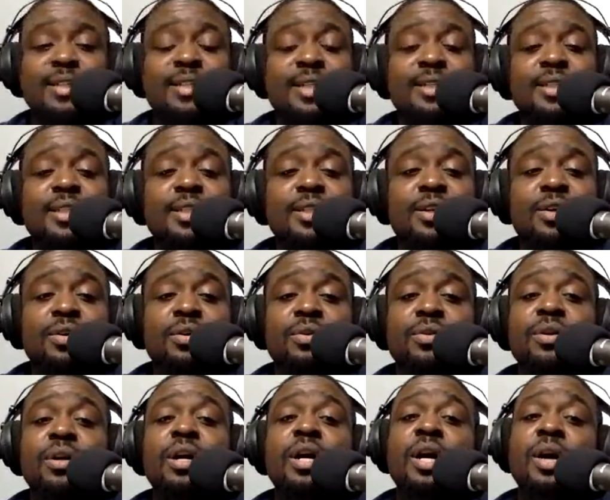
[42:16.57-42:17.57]
That sets the
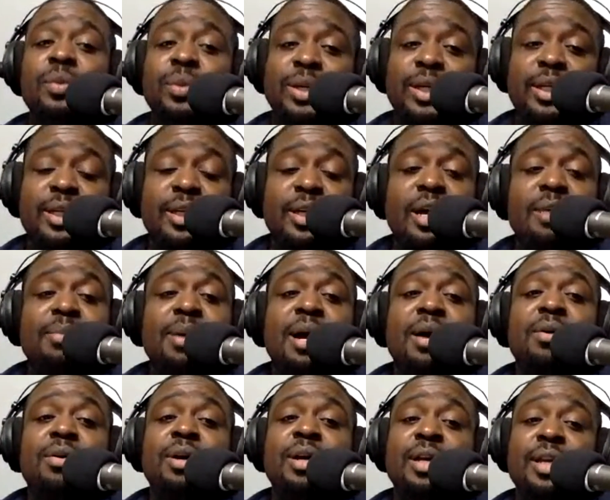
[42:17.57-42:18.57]
tone. We need to
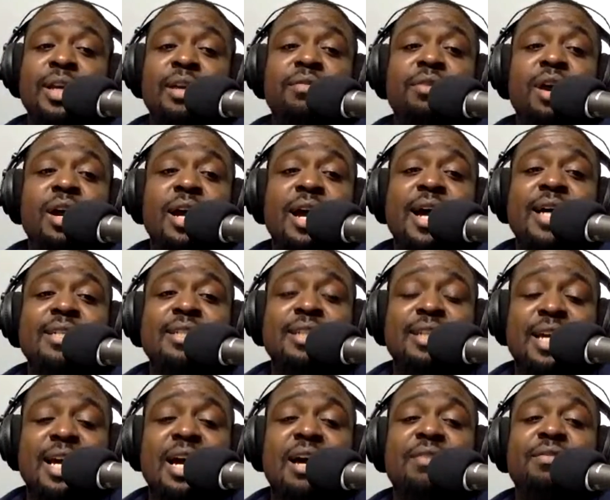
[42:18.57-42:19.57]
come out and give our
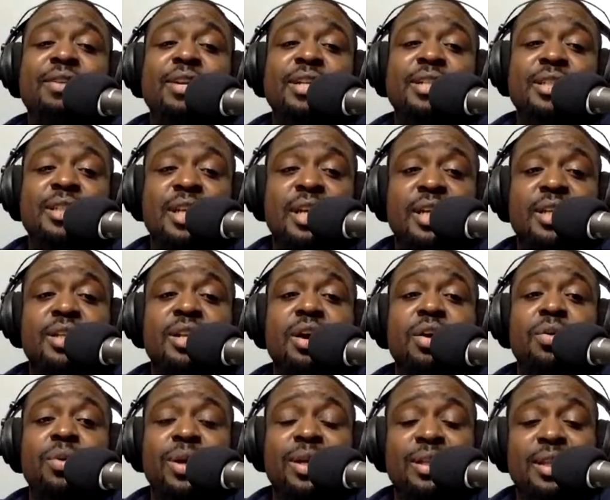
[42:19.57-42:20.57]
guys the confidence
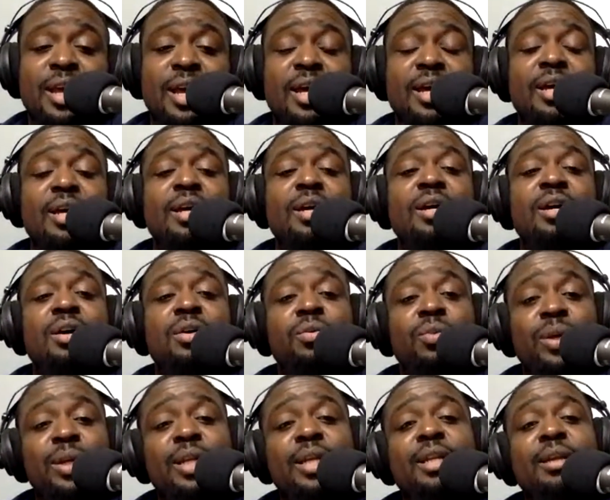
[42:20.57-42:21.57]
in knowing that
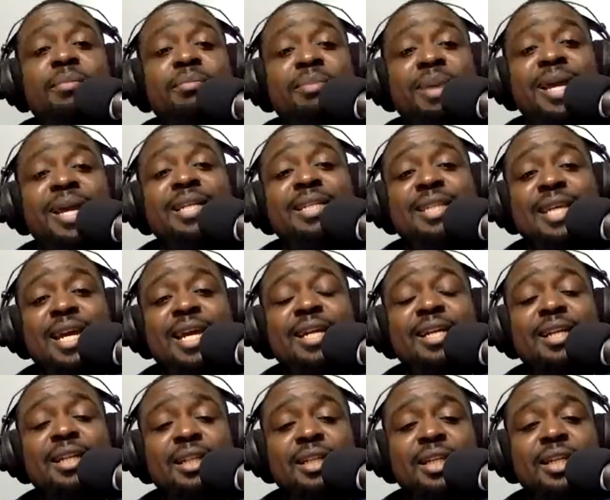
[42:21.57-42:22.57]
we need to
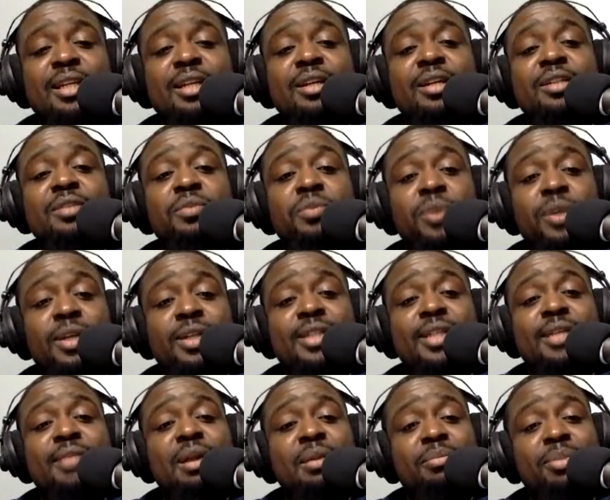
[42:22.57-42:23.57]
maintain a lead because
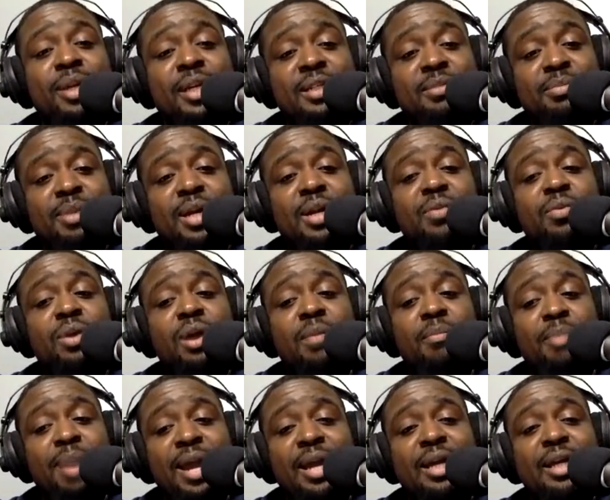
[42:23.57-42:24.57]
we're a team that plays better
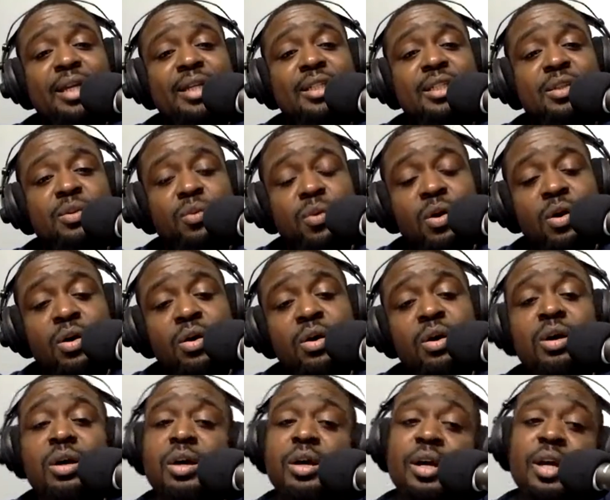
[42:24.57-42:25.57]
with our back against the
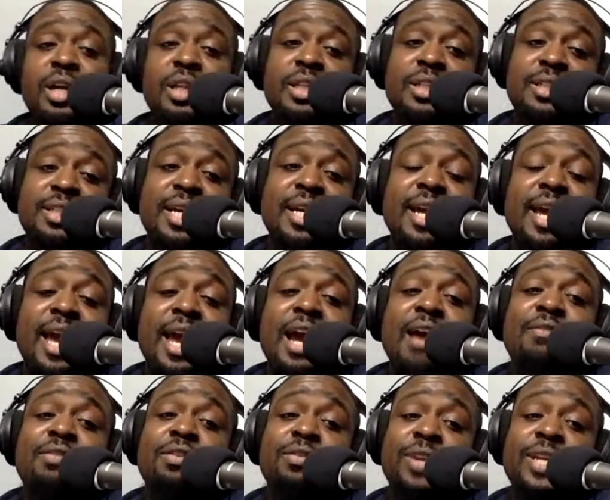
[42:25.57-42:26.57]
wall. In the
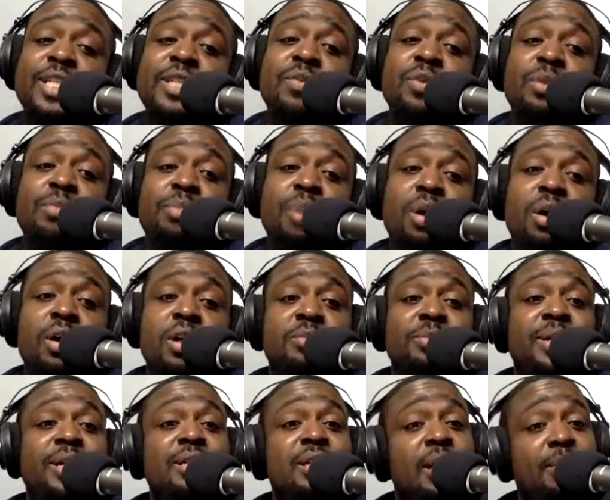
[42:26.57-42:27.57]
second half, the reason we
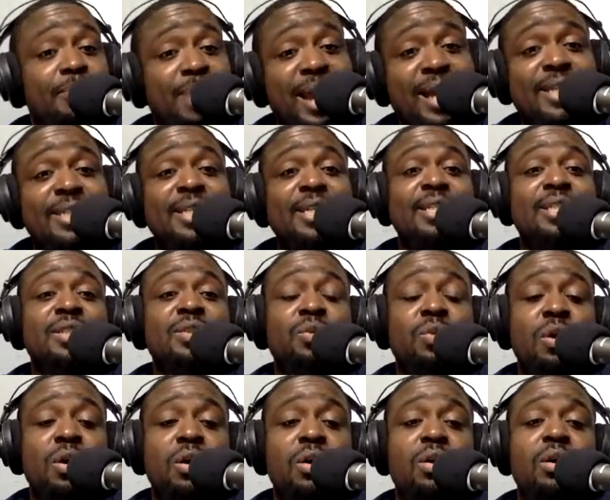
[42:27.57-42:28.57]
ball is because our back is
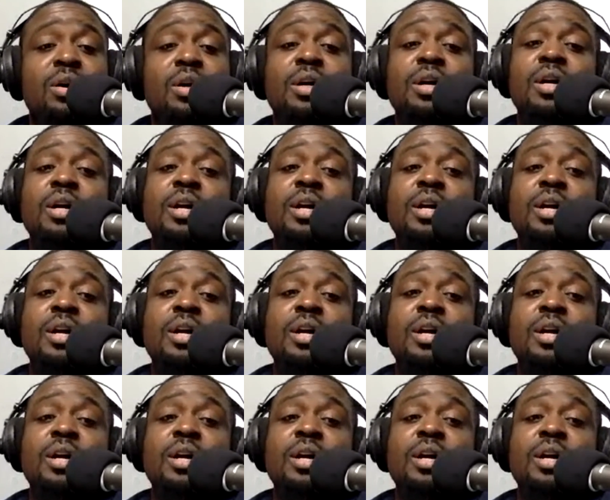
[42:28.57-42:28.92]
against the wall.